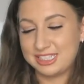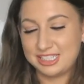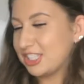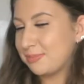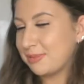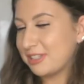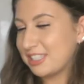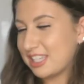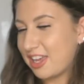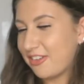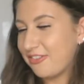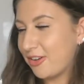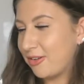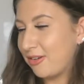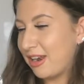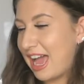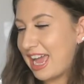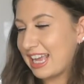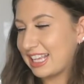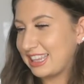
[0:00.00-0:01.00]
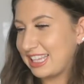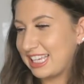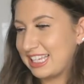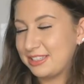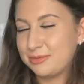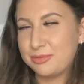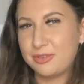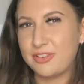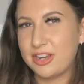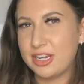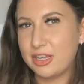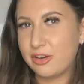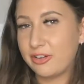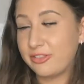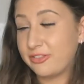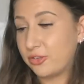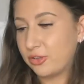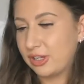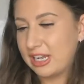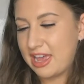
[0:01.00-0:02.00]
just because I feel like the, we've only got
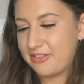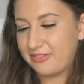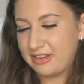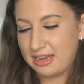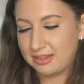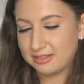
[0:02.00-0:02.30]
four left now.